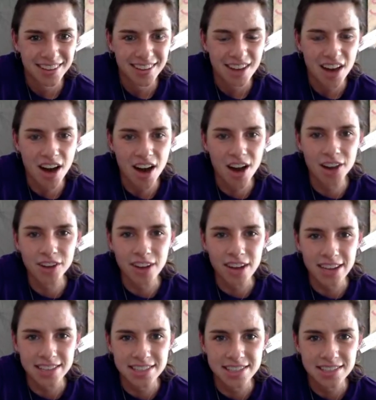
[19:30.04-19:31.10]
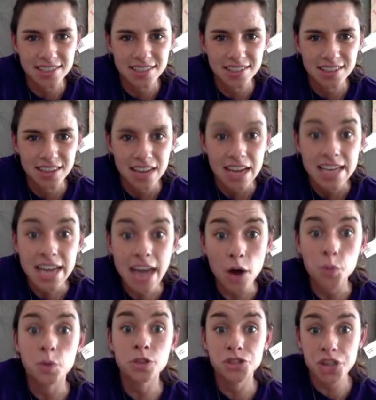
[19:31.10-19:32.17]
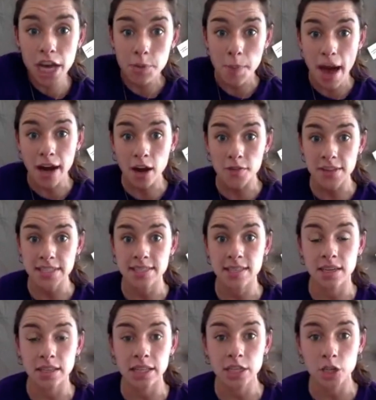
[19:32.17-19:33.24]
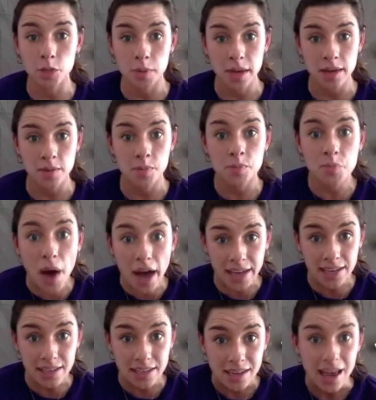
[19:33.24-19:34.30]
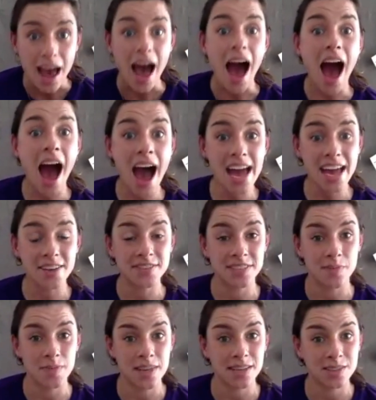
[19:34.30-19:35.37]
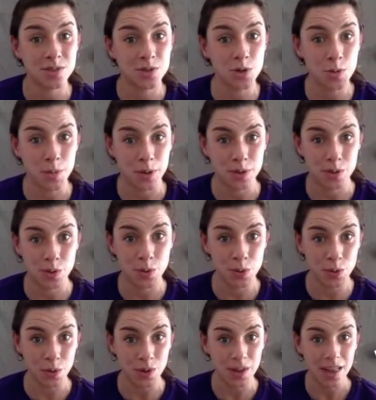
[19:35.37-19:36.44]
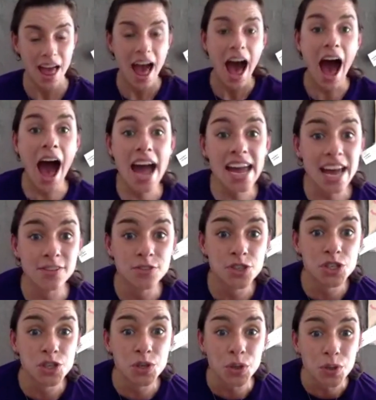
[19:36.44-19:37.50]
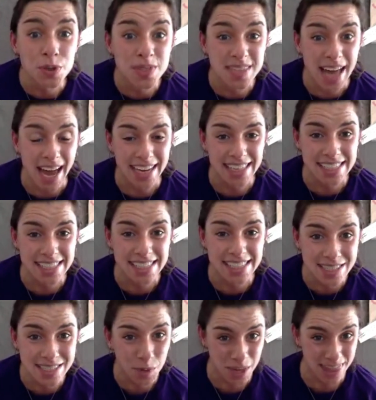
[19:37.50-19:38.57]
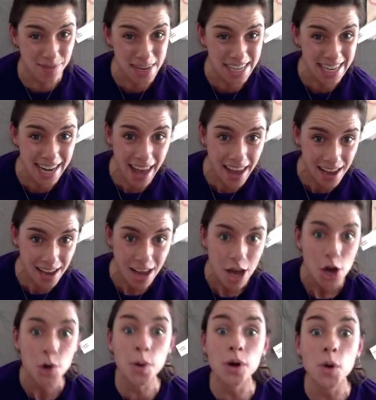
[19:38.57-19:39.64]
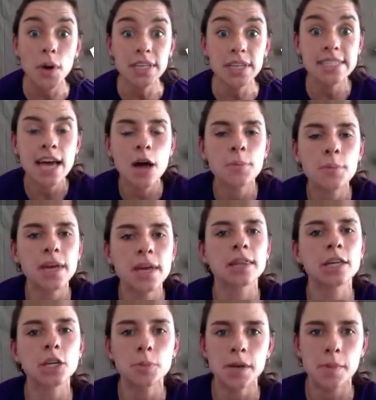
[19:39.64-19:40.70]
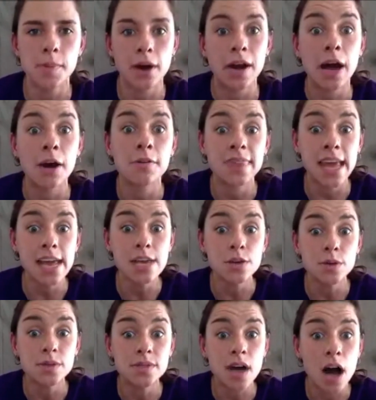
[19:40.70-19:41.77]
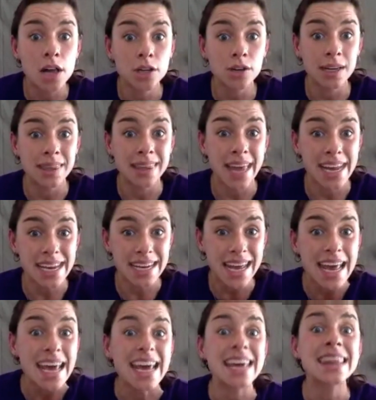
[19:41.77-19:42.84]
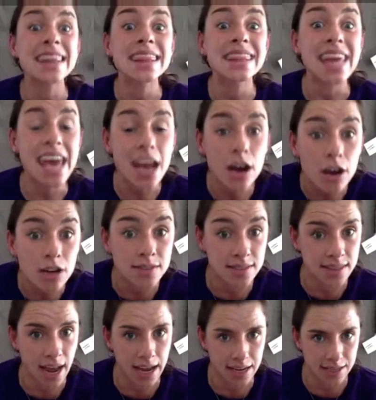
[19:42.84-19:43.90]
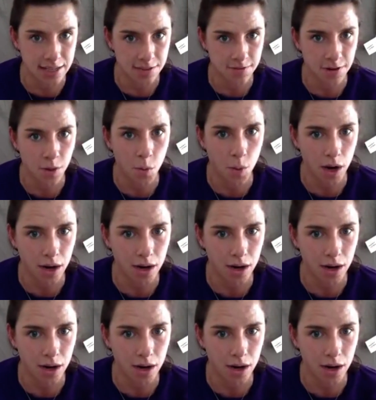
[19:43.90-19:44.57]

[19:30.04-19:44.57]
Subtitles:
All right. Now, we'll check back on this in a little bit, but I have something super cool. I have two scientists with me today who are going to tell me a little bit about how they use color and light in their scientific work.